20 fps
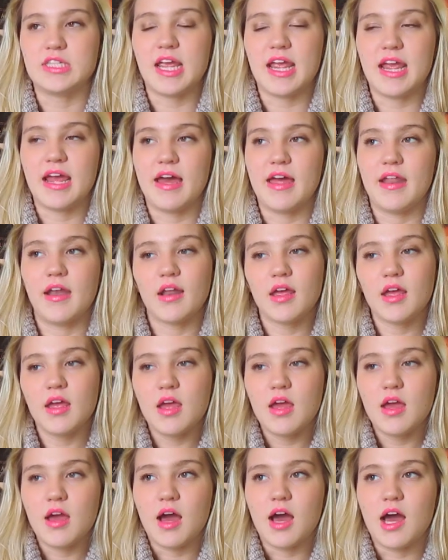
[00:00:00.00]
And
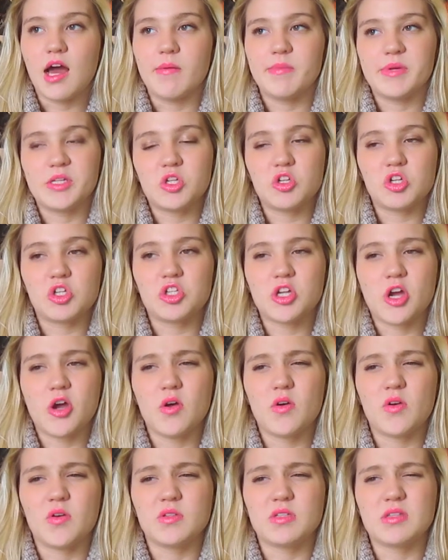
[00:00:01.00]
it just
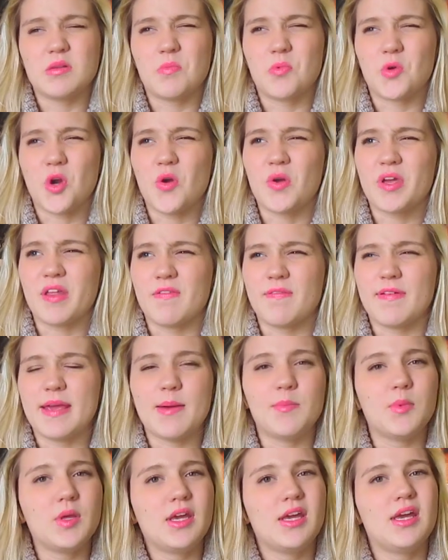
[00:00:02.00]
shows the broken
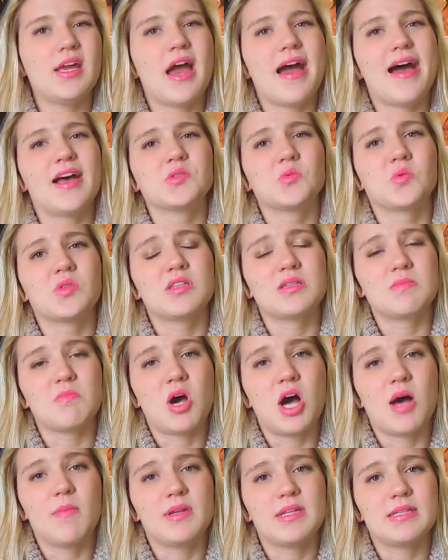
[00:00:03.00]
family he has with his
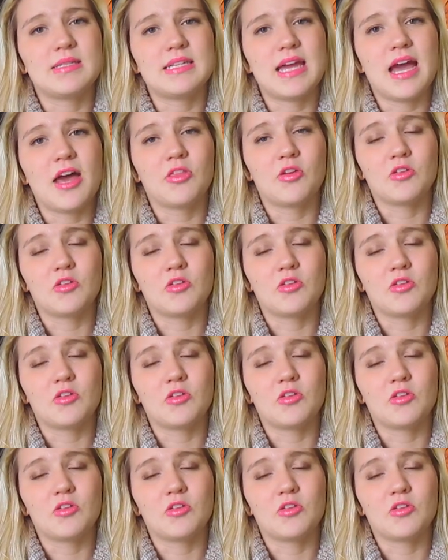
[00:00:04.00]
mom and his dad.